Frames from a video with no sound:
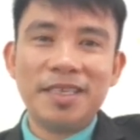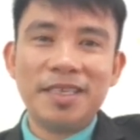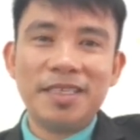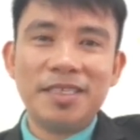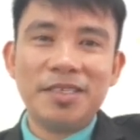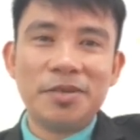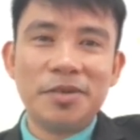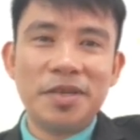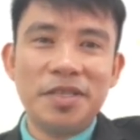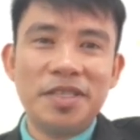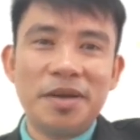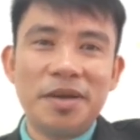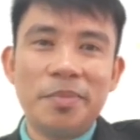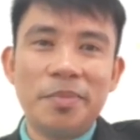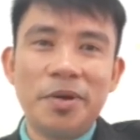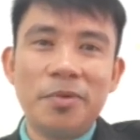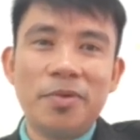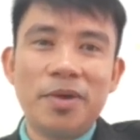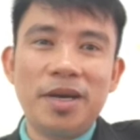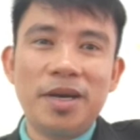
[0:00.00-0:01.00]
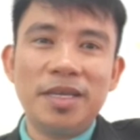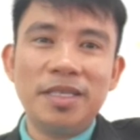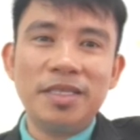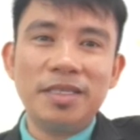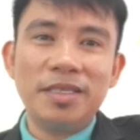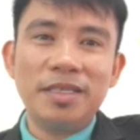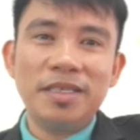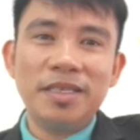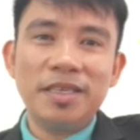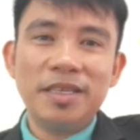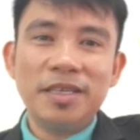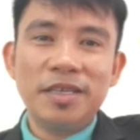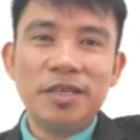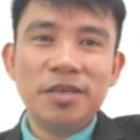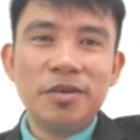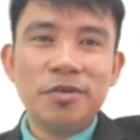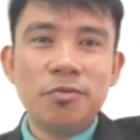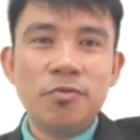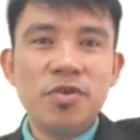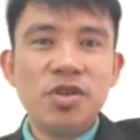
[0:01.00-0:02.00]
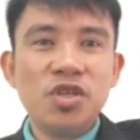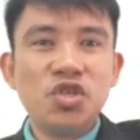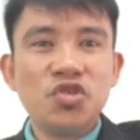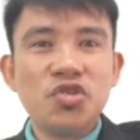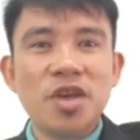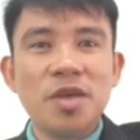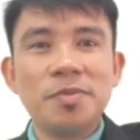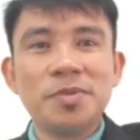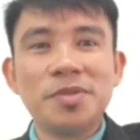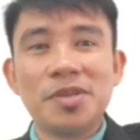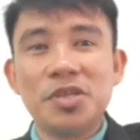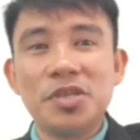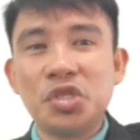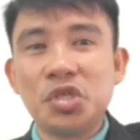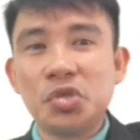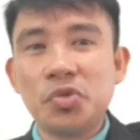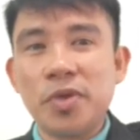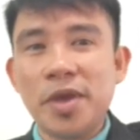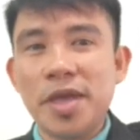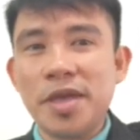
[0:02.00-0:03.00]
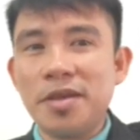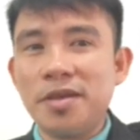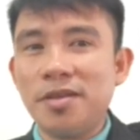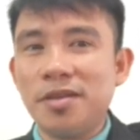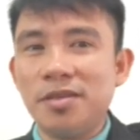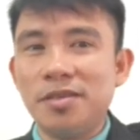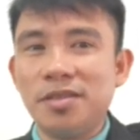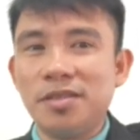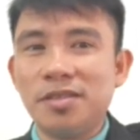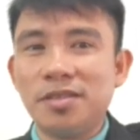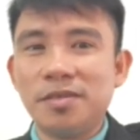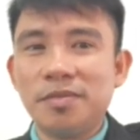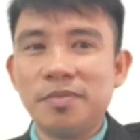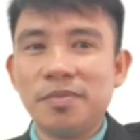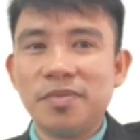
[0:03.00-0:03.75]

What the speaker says: So in number 1, which shapes are triangles?